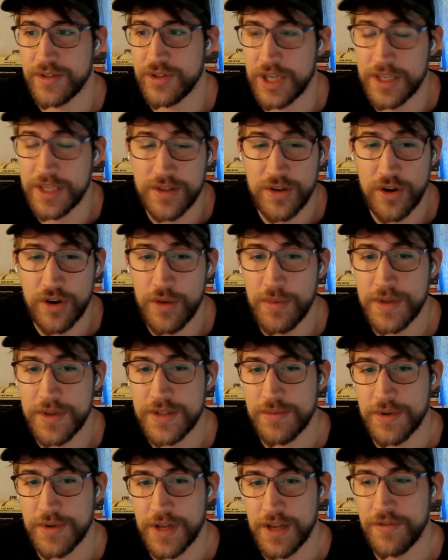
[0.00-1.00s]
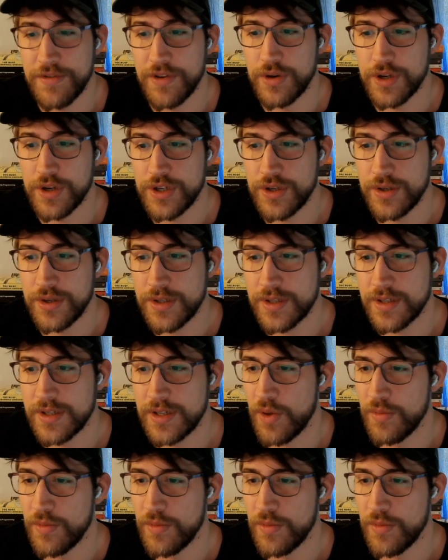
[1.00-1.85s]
JSON documents will give you issues,